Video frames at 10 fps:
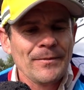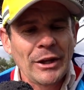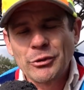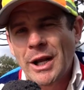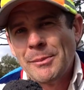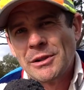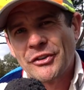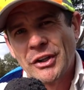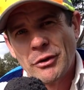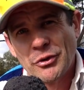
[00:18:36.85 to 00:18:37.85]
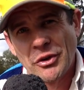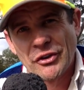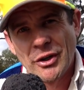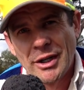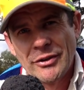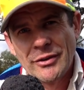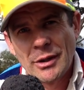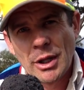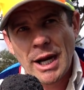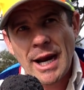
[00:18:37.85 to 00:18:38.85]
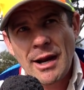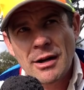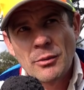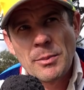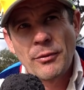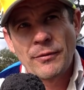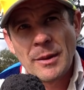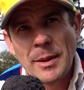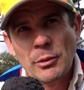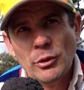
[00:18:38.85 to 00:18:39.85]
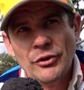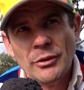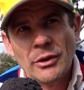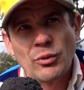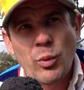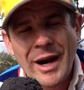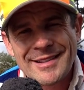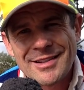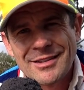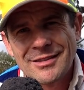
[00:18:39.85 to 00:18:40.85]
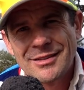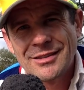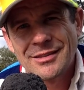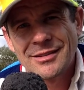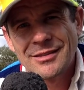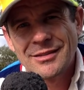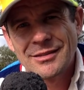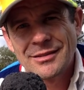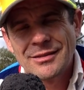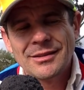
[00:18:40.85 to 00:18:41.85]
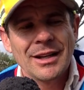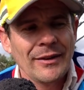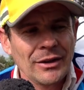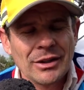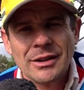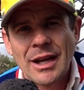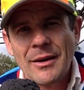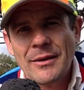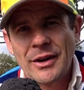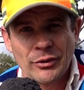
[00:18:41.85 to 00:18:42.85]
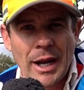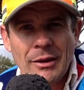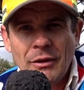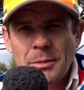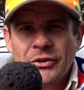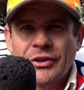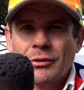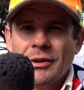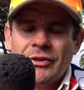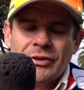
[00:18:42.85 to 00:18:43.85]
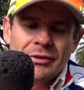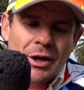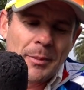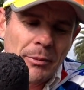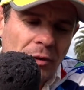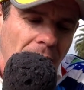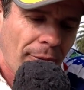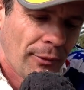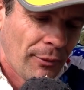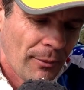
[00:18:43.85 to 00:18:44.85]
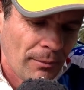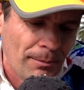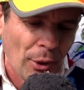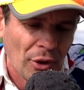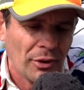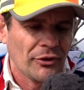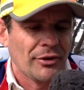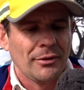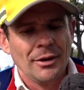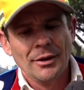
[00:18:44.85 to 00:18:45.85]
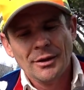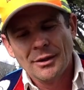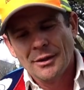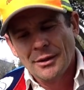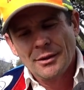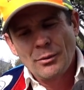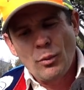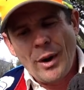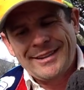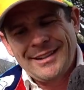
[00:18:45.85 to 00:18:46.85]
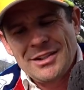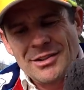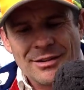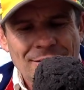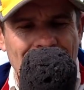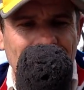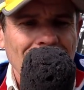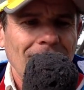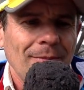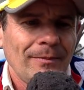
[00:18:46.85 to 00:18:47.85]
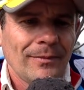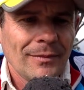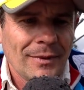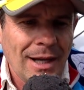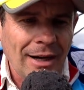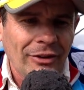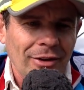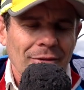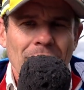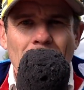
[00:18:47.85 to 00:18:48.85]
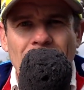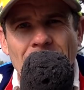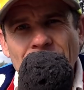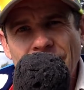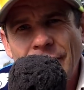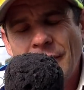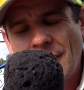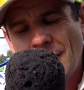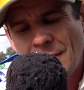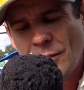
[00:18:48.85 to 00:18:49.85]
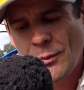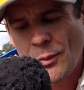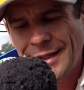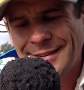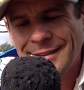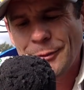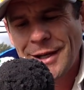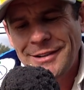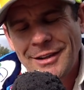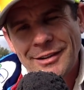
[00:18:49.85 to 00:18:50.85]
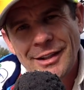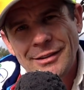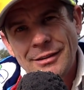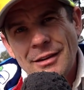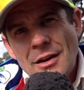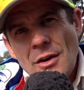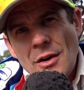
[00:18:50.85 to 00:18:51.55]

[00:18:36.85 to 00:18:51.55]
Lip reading: That's where anabolic steroids were designed. They're like, how can we prevent people losing all this weight? And that's where anabolic steroids help people recover from burns and wastage and, you know, cachexia and all that sort of stuff like that. Wasting diseases.